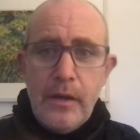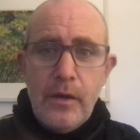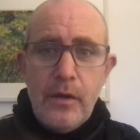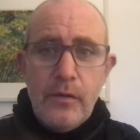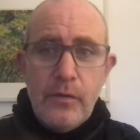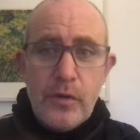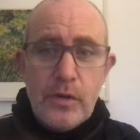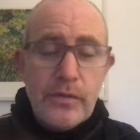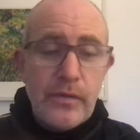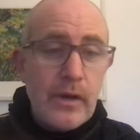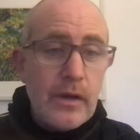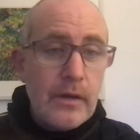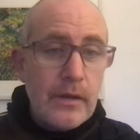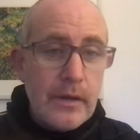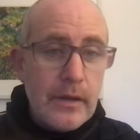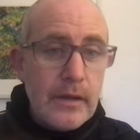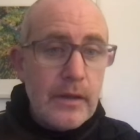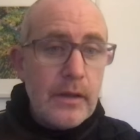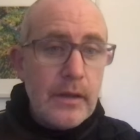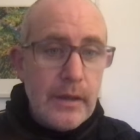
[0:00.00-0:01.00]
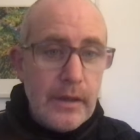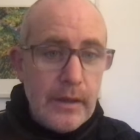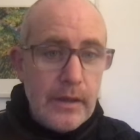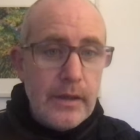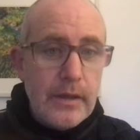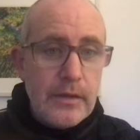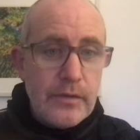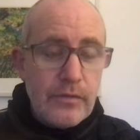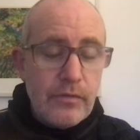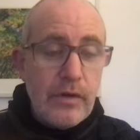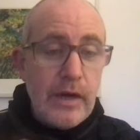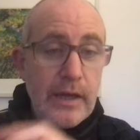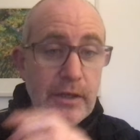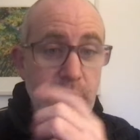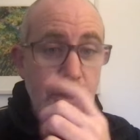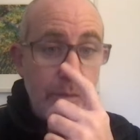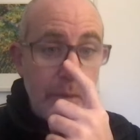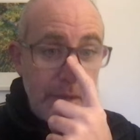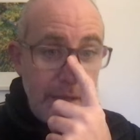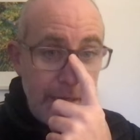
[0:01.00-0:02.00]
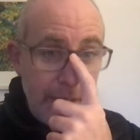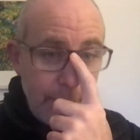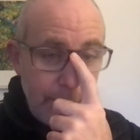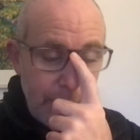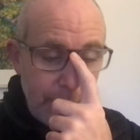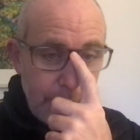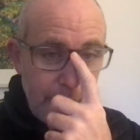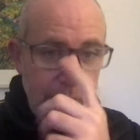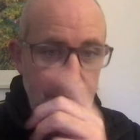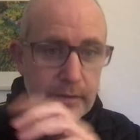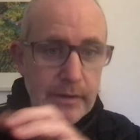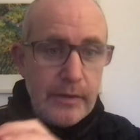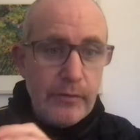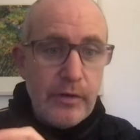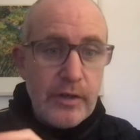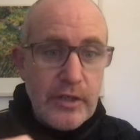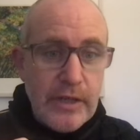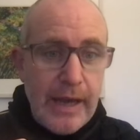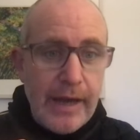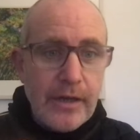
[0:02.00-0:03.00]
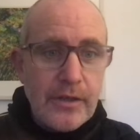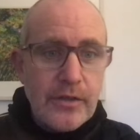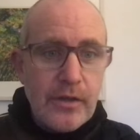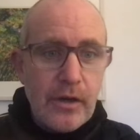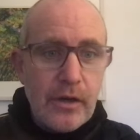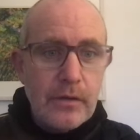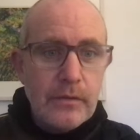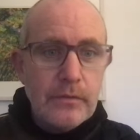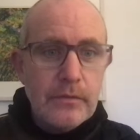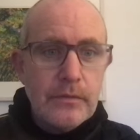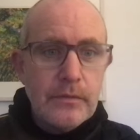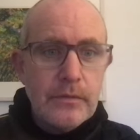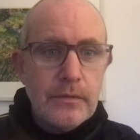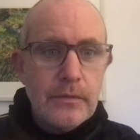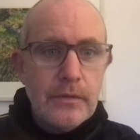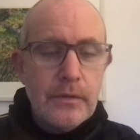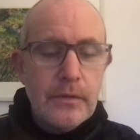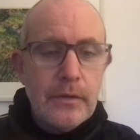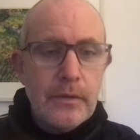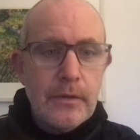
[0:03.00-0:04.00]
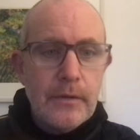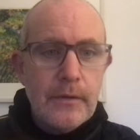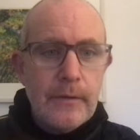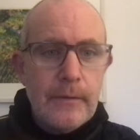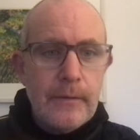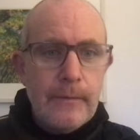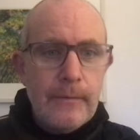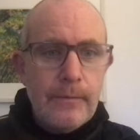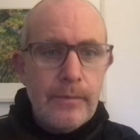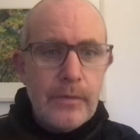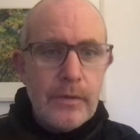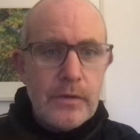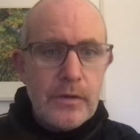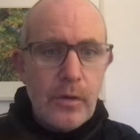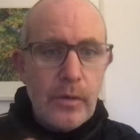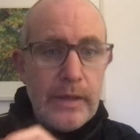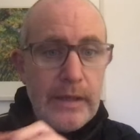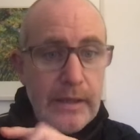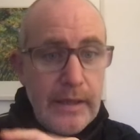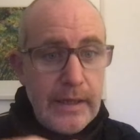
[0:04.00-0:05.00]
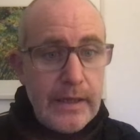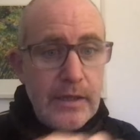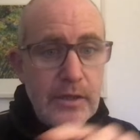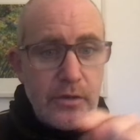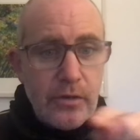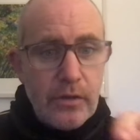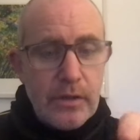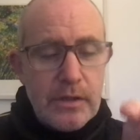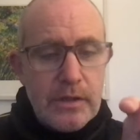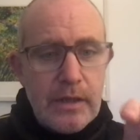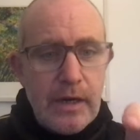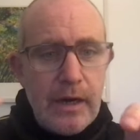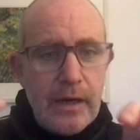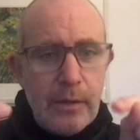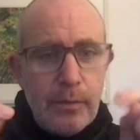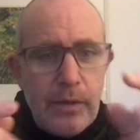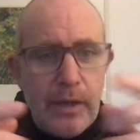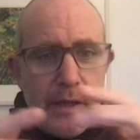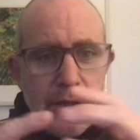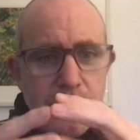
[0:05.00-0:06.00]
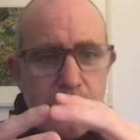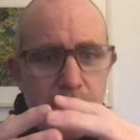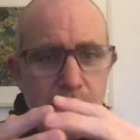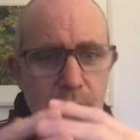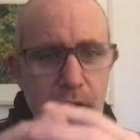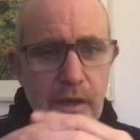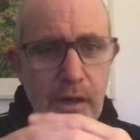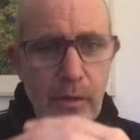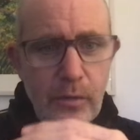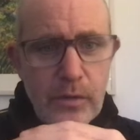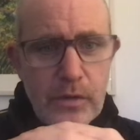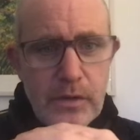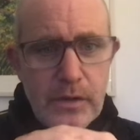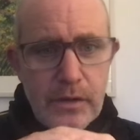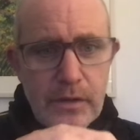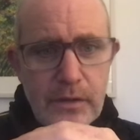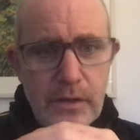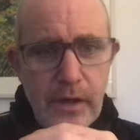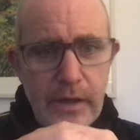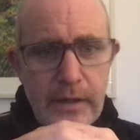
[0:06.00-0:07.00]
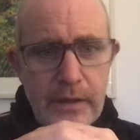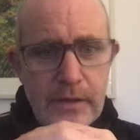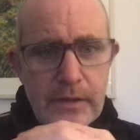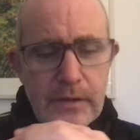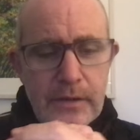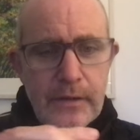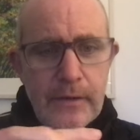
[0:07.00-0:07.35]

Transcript: First of all, his relationship with Lady Macbeth. He rejects her. So he needs her to start the play so they're close and tight.